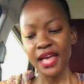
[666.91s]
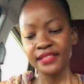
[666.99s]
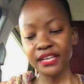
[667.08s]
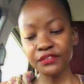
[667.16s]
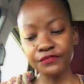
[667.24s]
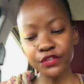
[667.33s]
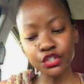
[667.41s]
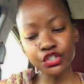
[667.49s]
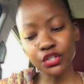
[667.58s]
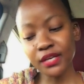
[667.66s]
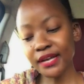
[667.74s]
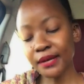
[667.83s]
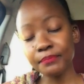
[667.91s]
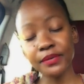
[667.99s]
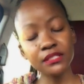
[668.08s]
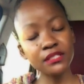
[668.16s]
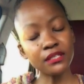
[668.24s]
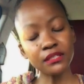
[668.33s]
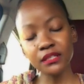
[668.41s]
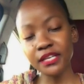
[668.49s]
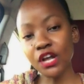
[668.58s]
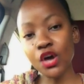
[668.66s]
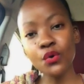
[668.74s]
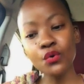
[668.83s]
Then filled your cup until it
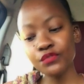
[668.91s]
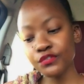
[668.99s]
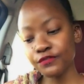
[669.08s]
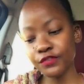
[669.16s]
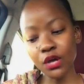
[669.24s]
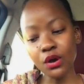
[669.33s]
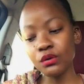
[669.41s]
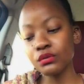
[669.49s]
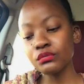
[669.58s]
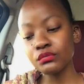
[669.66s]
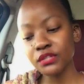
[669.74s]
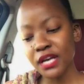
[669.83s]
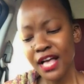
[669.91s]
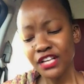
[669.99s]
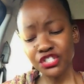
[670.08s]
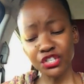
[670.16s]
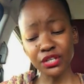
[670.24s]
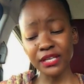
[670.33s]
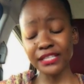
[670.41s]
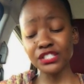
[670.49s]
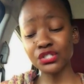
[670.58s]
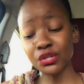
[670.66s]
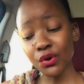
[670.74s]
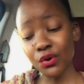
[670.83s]
overflowed. Took it
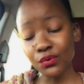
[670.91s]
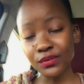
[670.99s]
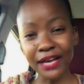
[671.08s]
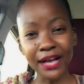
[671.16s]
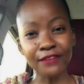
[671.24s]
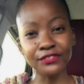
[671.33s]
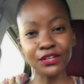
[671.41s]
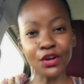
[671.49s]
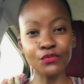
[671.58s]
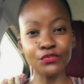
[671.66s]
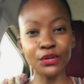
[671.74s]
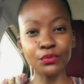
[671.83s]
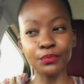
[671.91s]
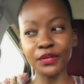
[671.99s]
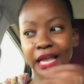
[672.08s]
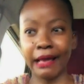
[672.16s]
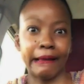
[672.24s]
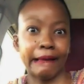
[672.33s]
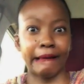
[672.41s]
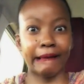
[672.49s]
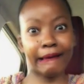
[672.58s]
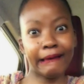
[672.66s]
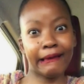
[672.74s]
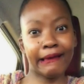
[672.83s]
so like after overflowed we've been like
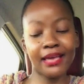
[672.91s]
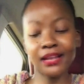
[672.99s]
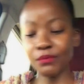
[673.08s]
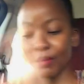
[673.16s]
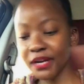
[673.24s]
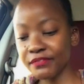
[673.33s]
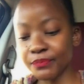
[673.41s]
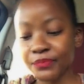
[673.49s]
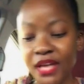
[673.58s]
anyway whatever.